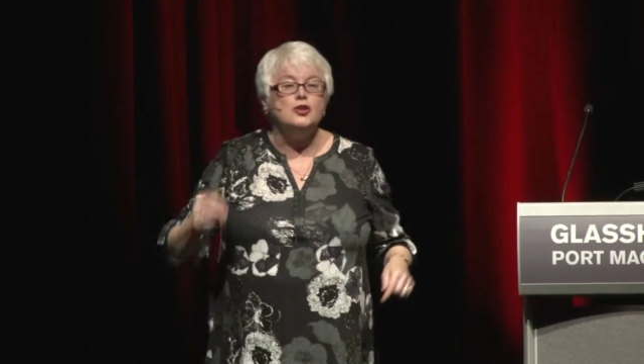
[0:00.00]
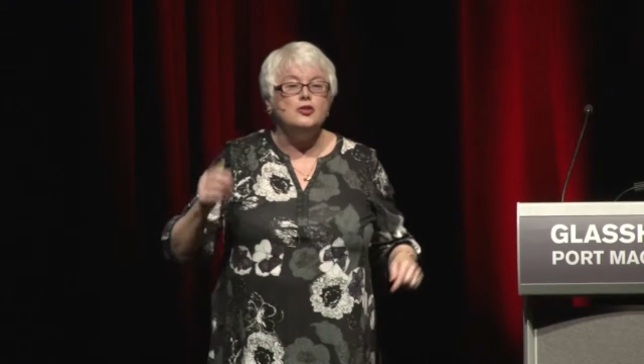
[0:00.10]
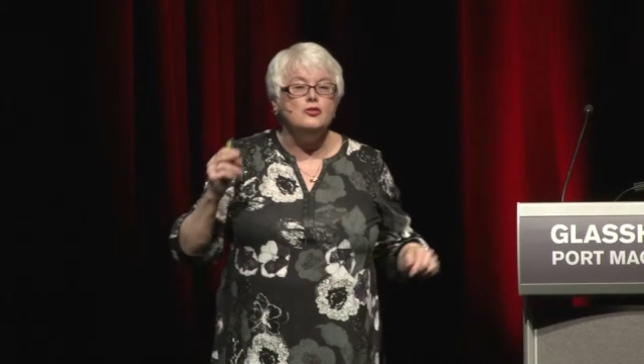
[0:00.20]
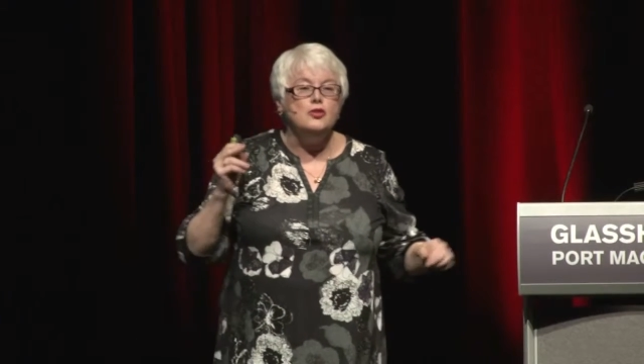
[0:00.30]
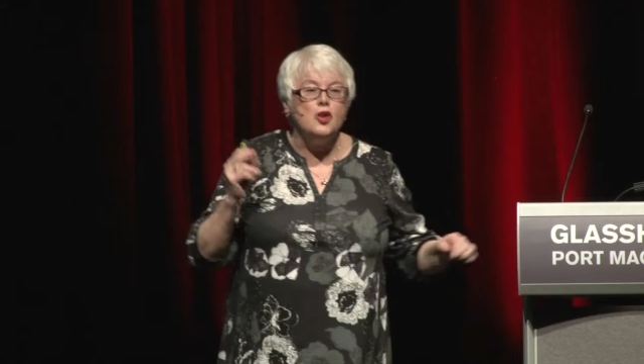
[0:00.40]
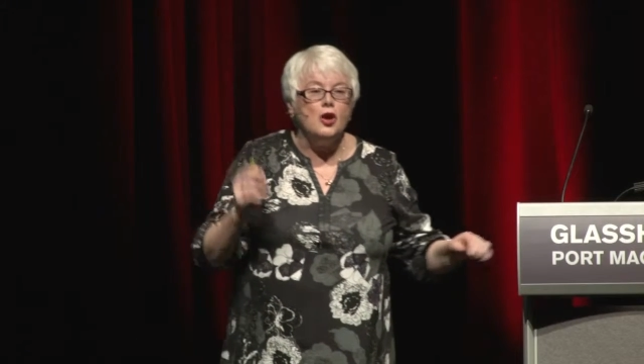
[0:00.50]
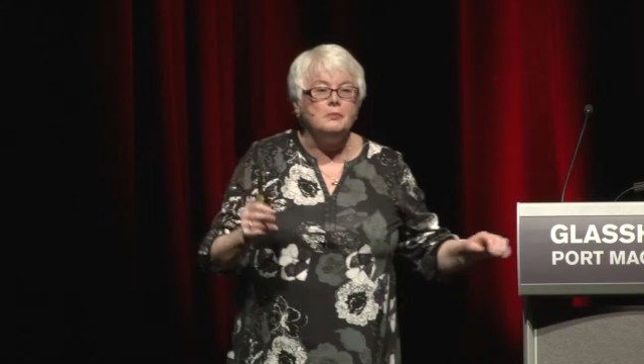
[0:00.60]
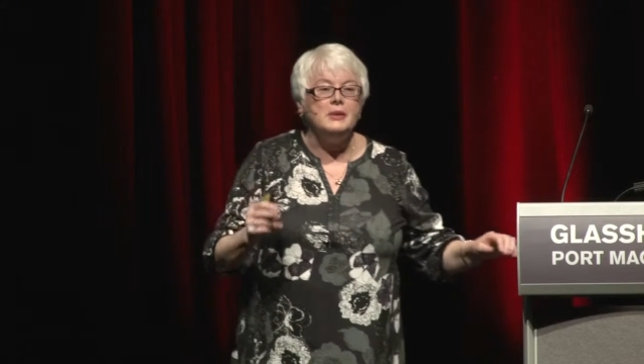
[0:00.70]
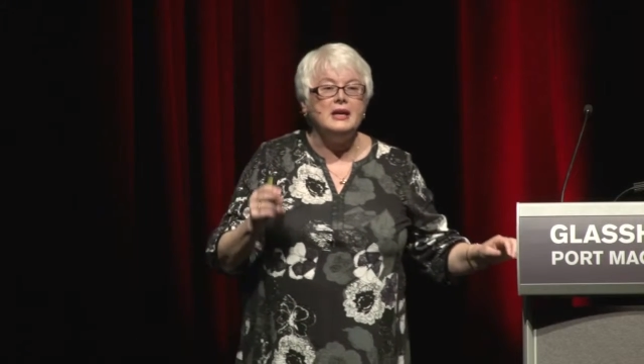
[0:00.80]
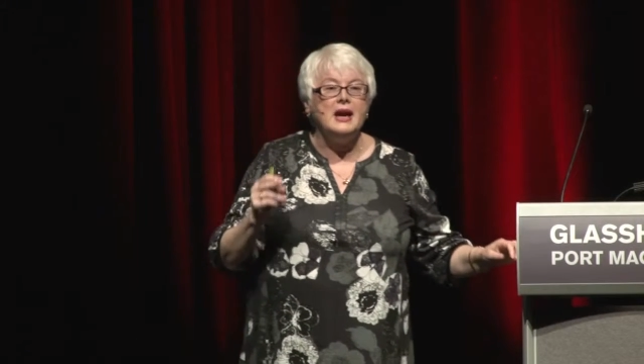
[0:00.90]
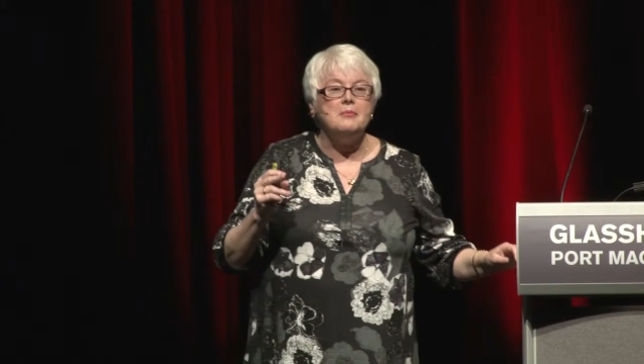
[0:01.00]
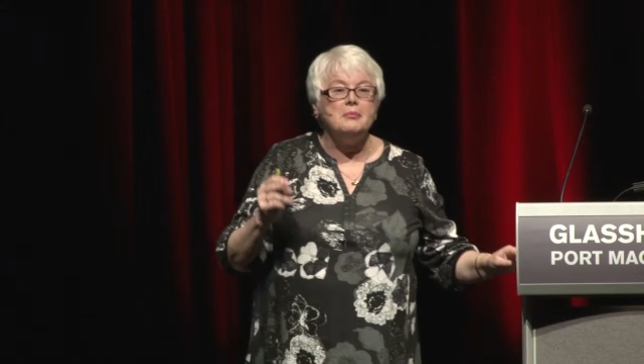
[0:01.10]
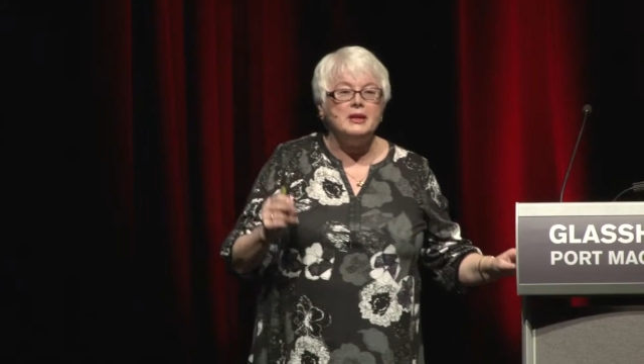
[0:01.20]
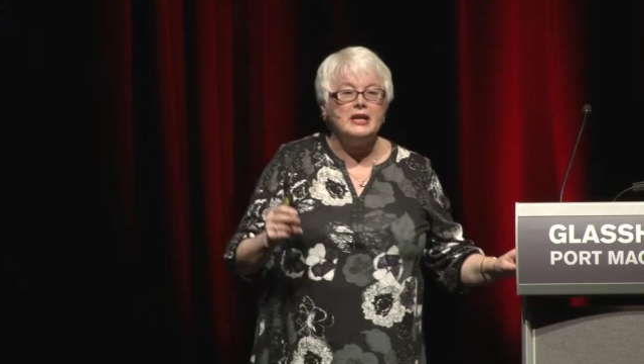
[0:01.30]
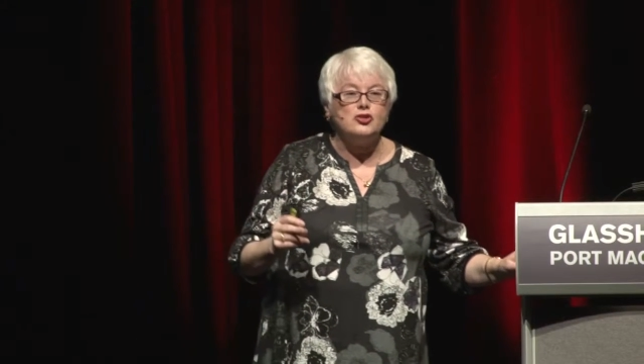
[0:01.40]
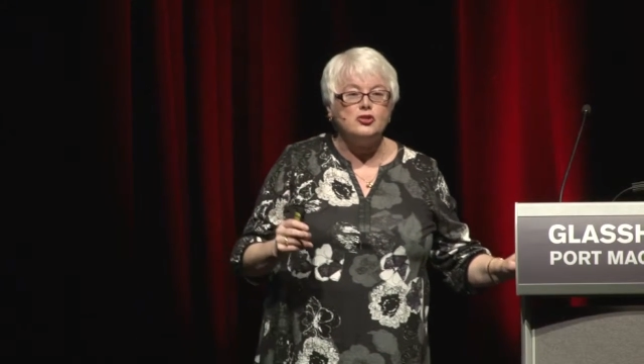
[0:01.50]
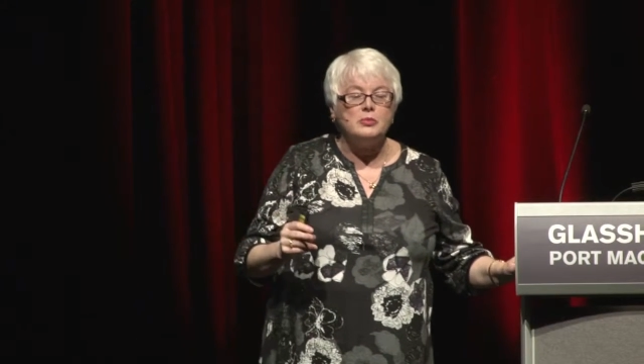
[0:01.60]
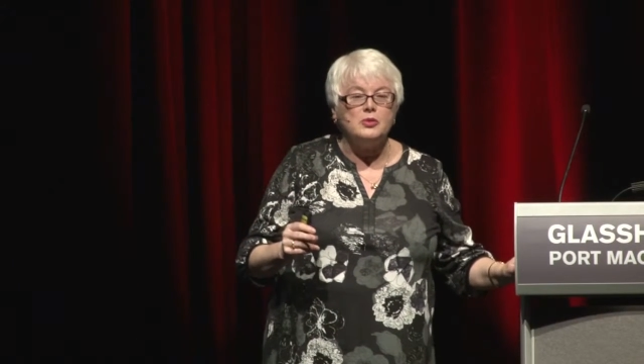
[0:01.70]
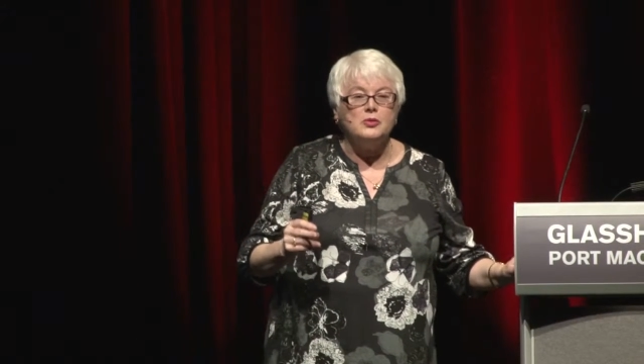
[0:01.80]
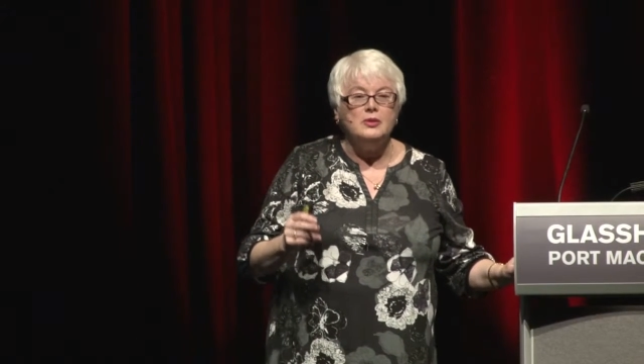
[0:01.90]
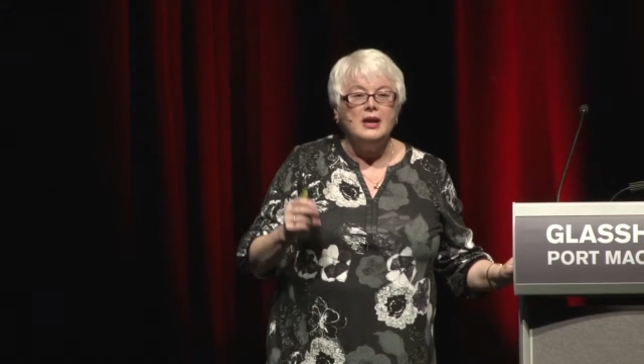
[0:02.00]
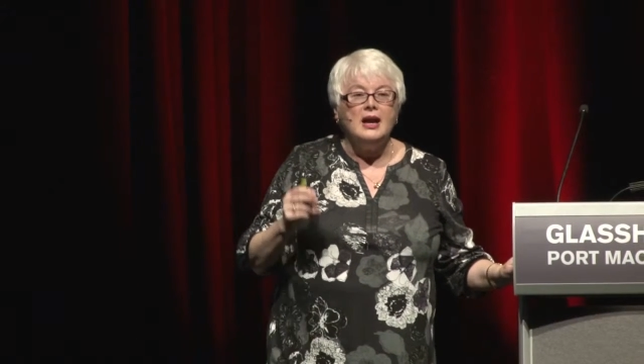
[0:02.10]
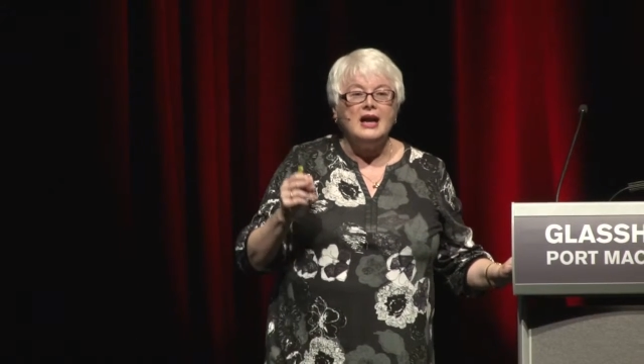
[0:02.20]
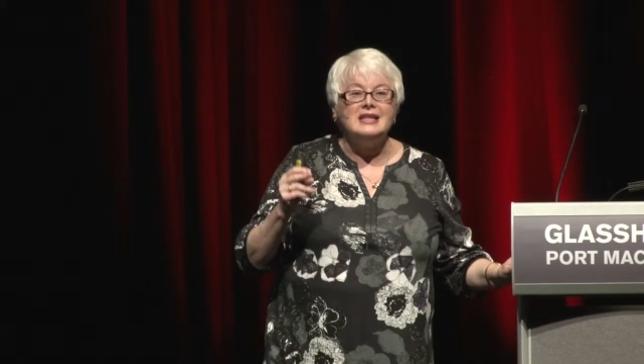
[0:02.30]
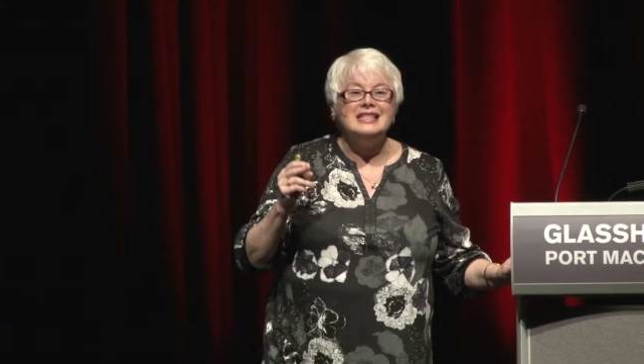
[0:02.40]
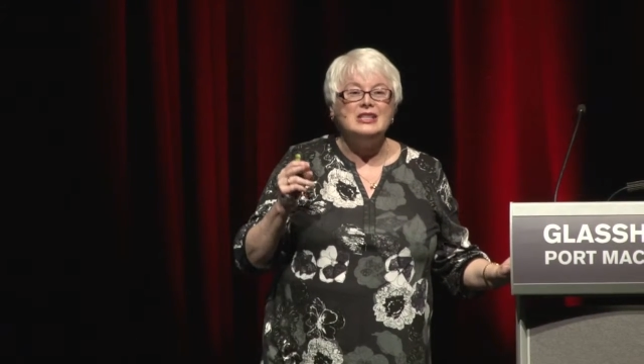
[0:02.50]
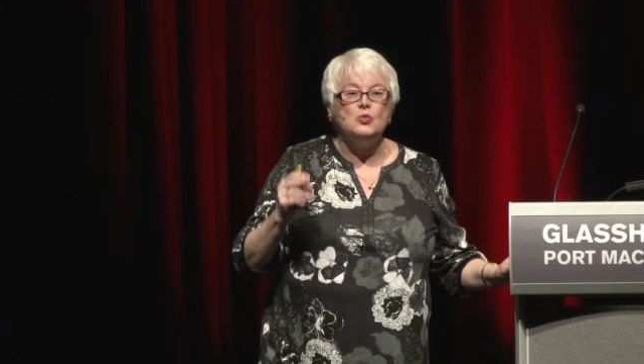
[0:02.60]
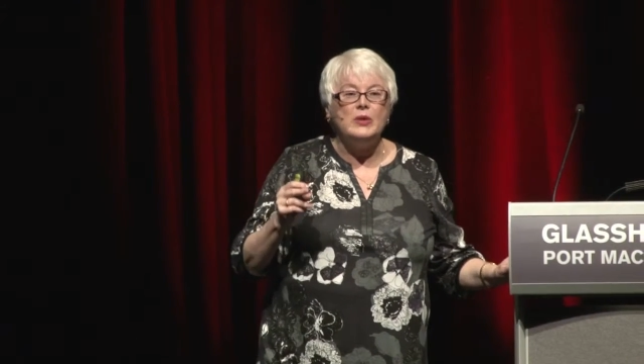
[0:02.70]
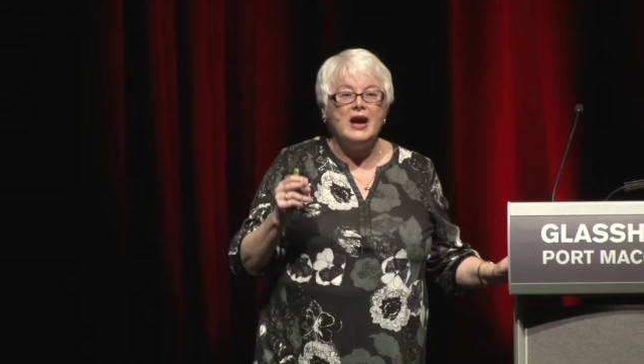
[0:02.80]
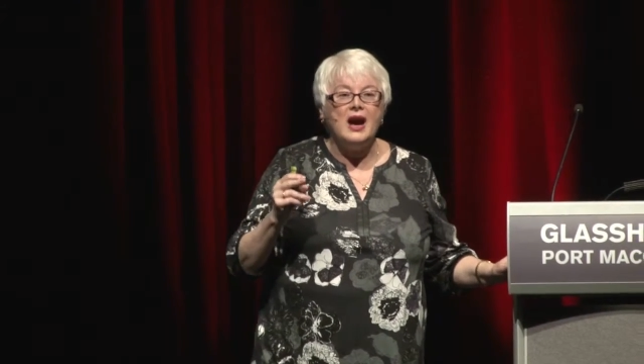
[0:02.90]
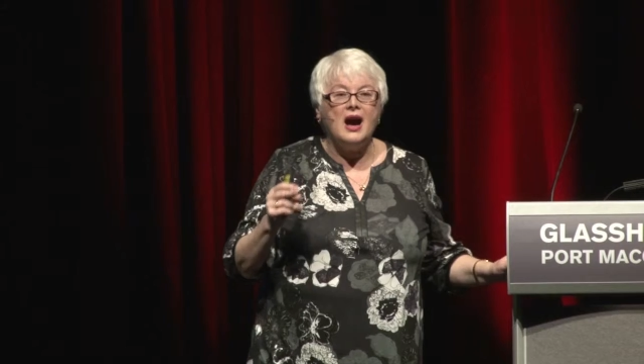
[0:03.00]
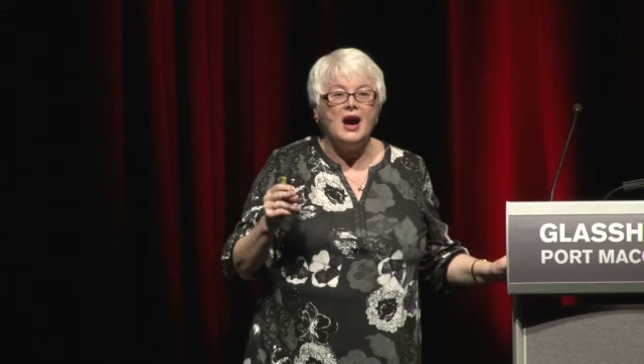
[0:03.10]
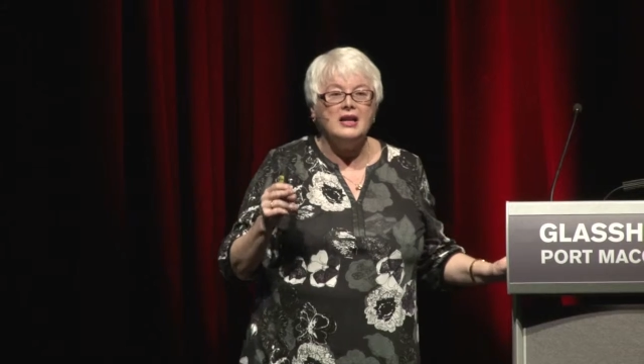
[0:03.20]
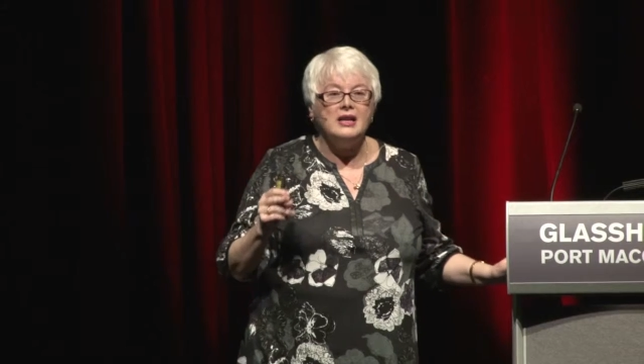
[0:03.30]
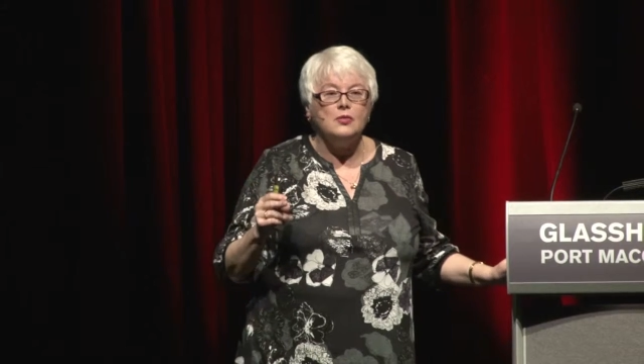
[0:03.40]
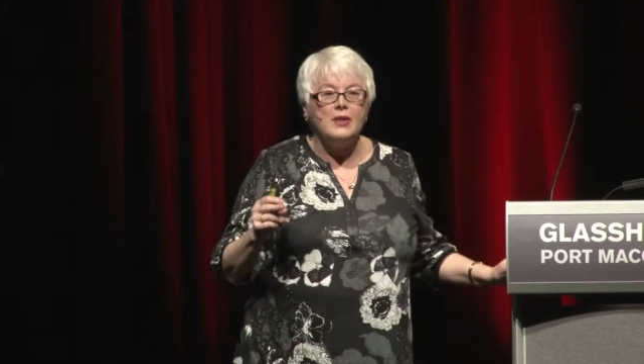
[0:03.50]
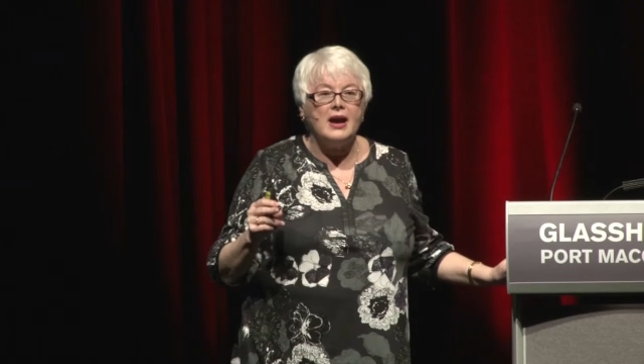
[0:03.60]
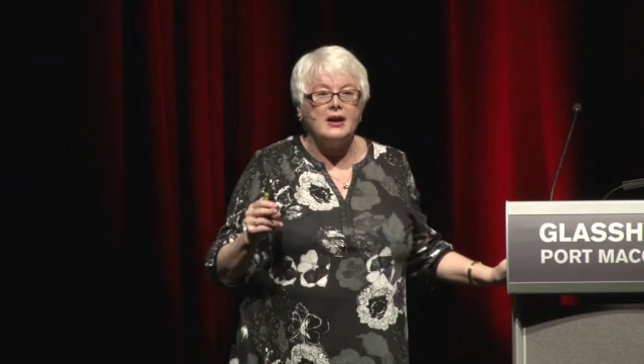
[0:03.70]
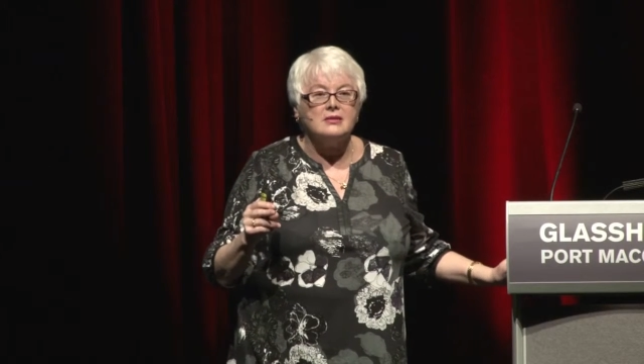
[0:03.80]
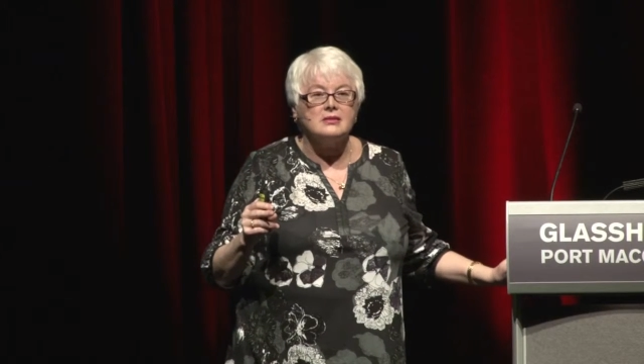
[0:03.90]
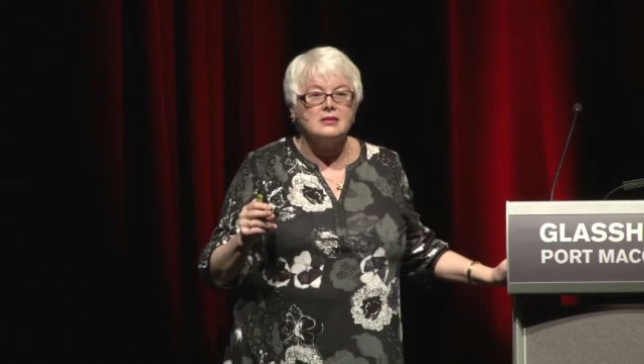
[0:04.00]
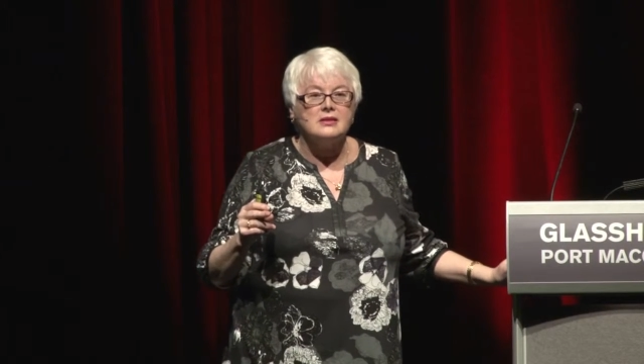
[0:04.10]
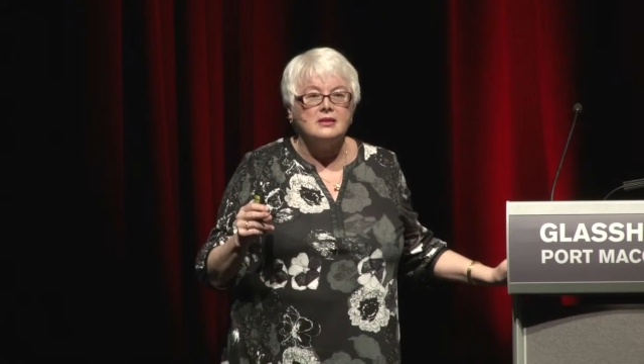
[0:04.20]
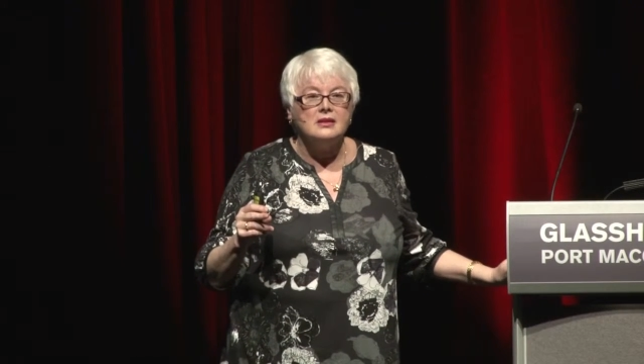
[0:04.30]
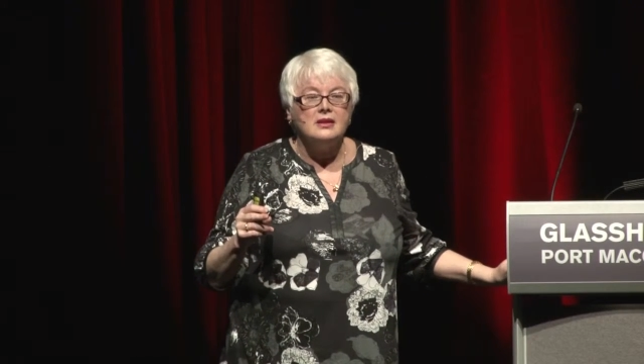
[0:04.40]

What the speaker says: do not become pleasurable until we are highly aroused.